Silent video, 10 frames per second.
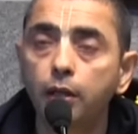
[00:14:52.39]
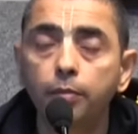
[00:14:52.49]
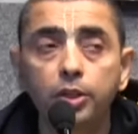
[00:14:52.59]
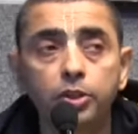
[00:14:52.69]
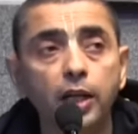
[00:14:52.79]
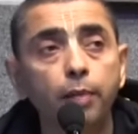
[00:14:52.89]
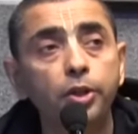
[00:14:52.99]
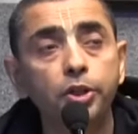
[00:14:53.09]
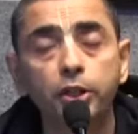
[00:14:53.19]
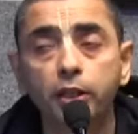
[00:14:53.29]
be
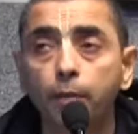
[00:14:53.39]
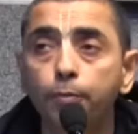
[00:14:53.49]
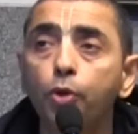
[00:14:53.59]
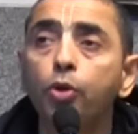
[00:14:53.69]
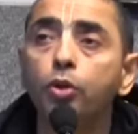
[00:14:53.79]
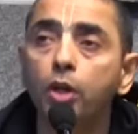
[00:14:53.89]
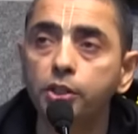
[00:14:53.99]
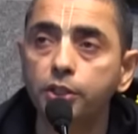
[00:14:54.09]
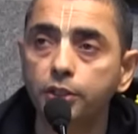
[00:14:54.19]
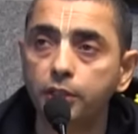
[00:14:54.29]
established in our pure
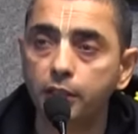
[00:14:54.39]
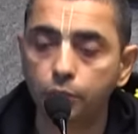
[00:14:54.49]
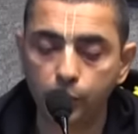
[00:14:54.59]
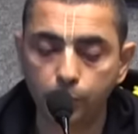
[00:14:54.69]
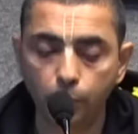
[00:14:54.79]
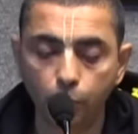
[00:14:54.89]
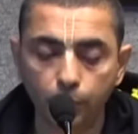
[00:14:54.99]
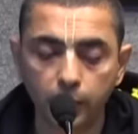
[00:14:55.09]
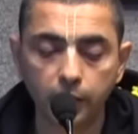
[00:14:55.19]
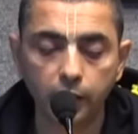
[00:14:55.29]
consciousness, which
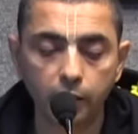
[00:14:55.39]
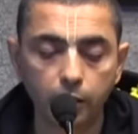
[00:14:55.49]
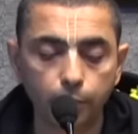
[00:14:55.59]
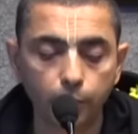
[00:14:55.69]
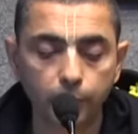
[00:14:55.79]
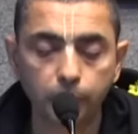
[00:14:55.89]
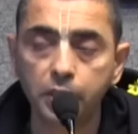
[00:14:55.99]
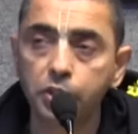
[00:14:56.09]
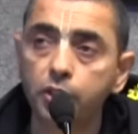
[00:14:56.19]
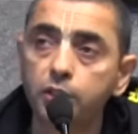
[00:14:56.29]
Prabhupada here in the purport
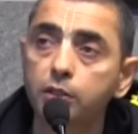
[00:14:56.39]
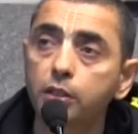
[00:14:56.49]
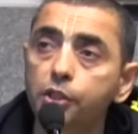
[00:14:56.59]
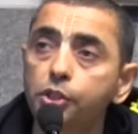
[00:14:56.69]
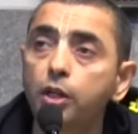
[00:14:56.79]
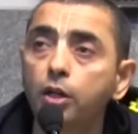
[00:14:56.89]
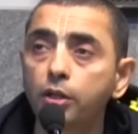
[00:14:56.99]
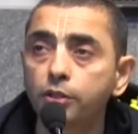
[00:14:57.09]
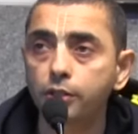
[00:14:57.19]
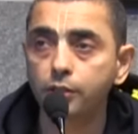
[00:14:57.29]
mentions is Krishna
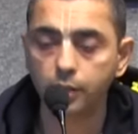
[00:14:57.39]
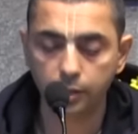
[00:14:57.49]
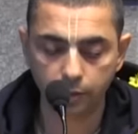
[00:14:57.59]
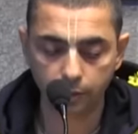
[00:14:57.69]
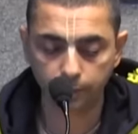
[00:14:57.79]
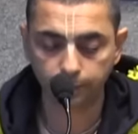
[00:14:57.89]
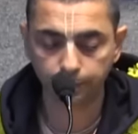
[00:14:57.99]
consciousness.